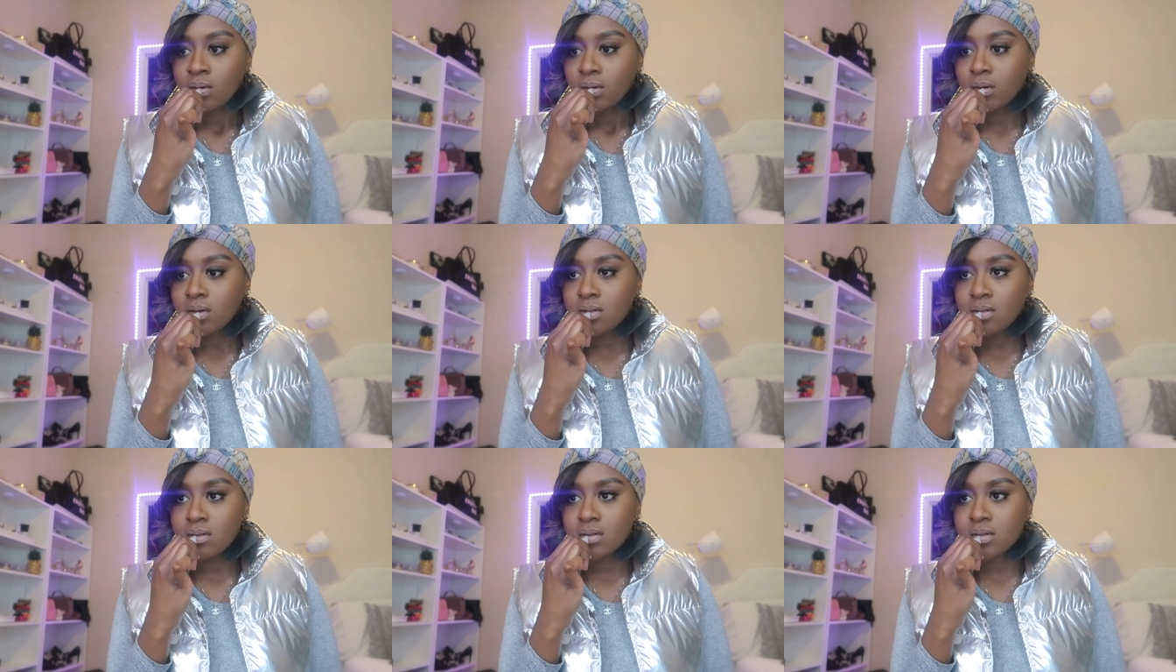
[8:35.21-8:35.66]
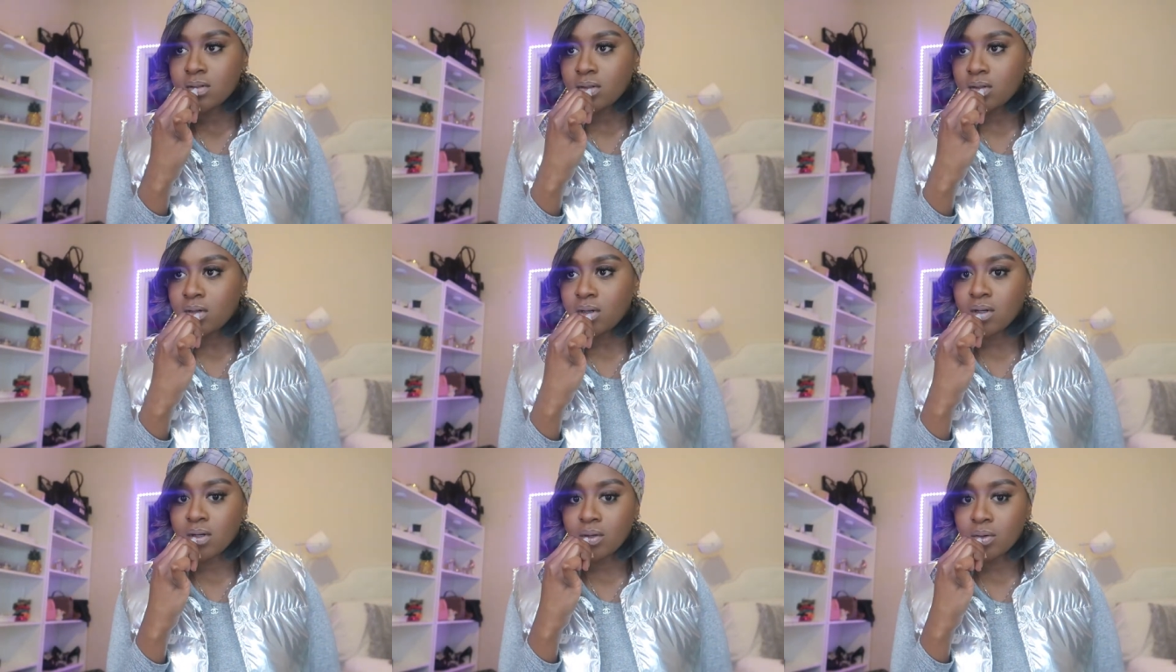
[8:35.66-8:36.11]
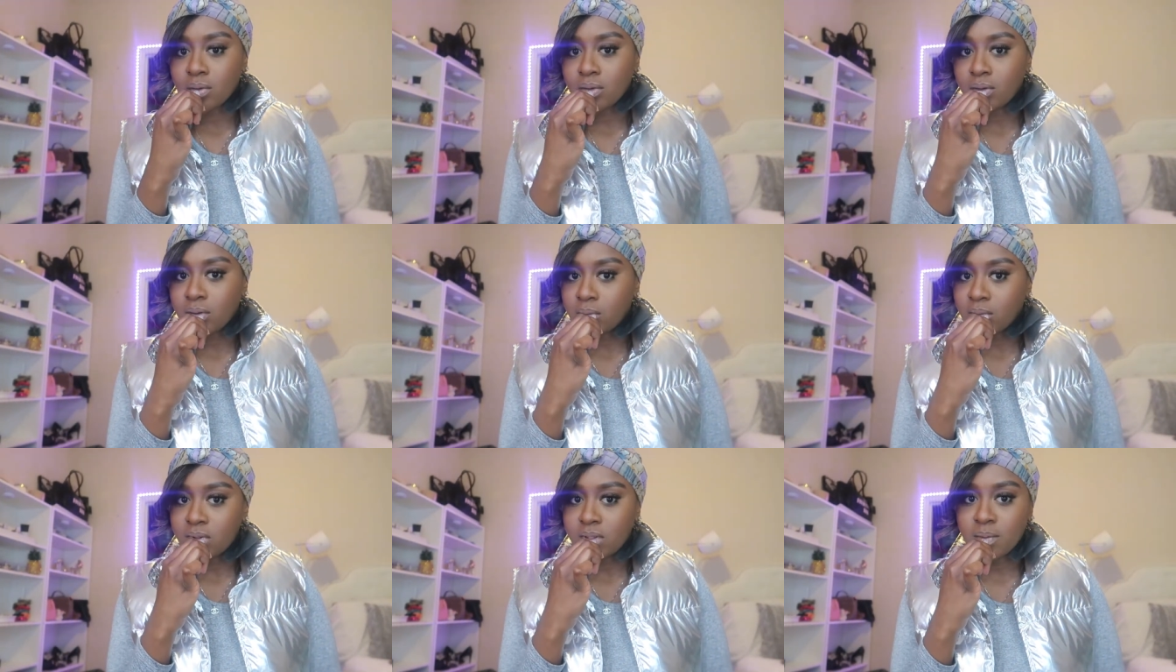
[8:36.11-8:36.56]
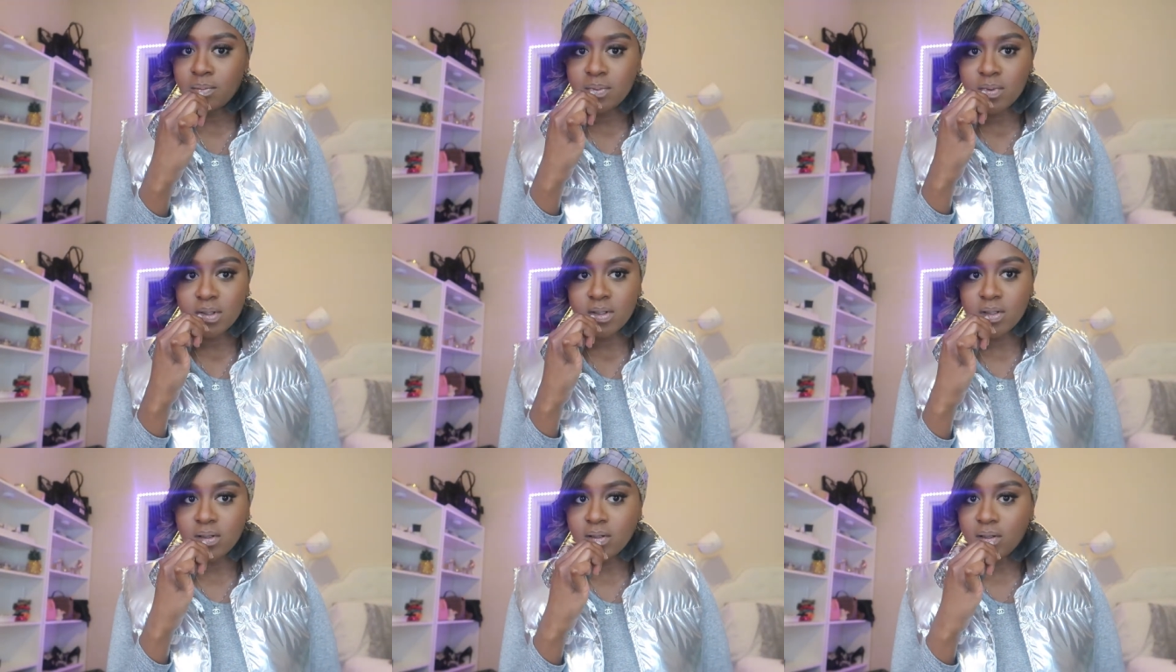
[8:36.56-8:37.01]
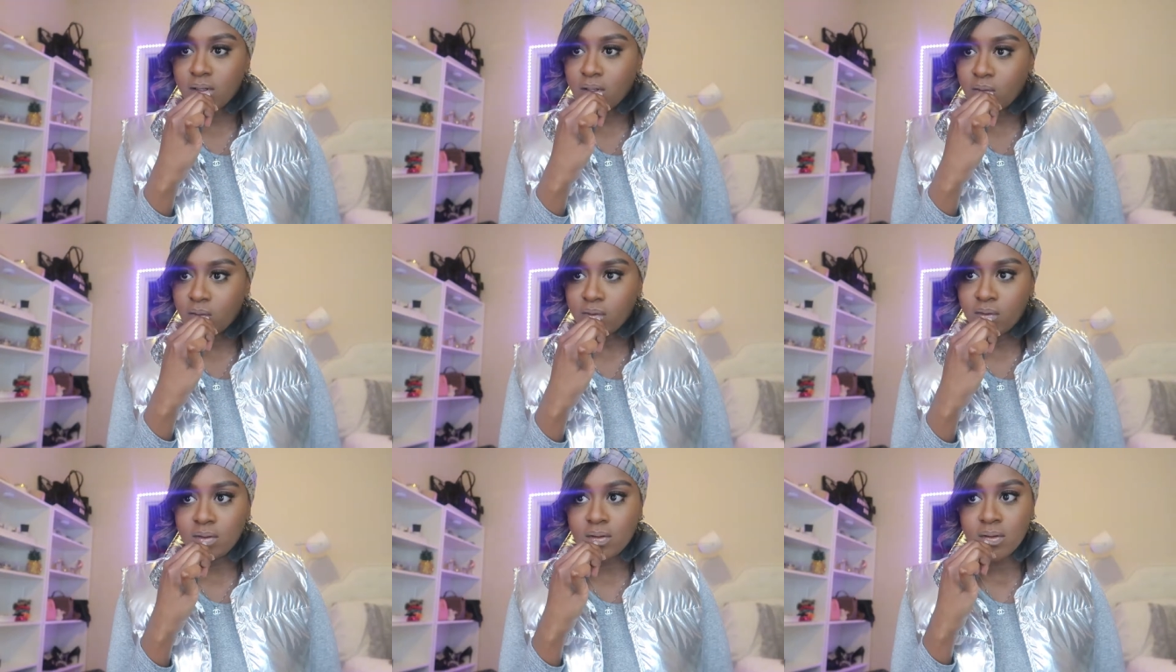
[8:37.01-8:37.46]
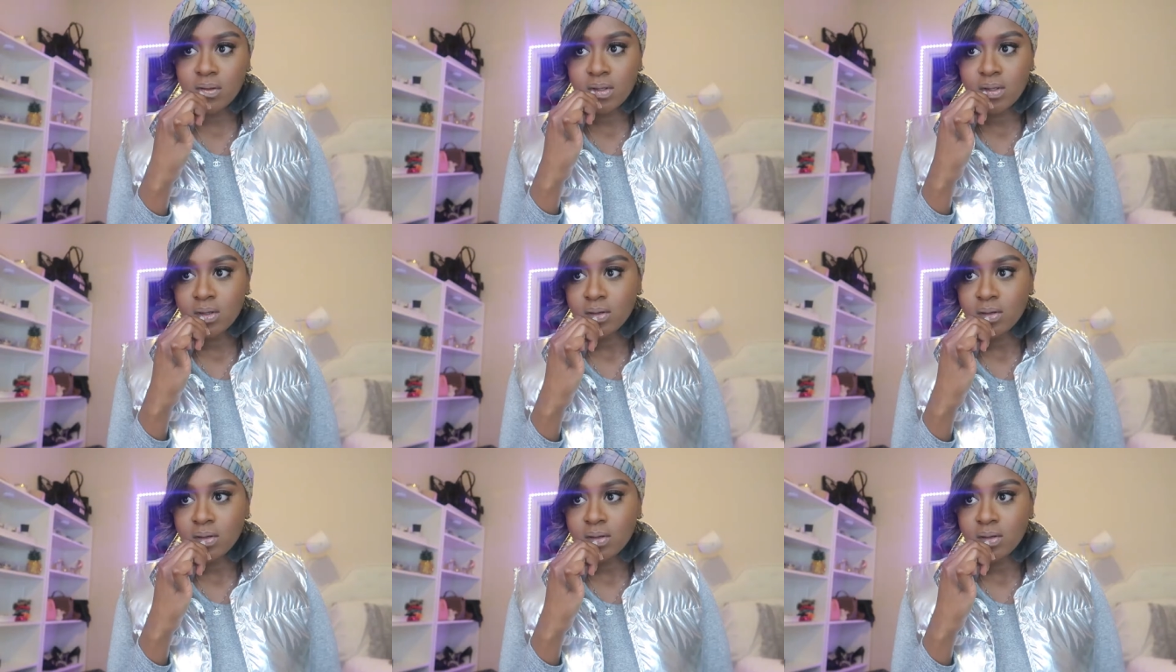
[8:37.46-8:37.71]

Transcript: this is not what I'm typically giving.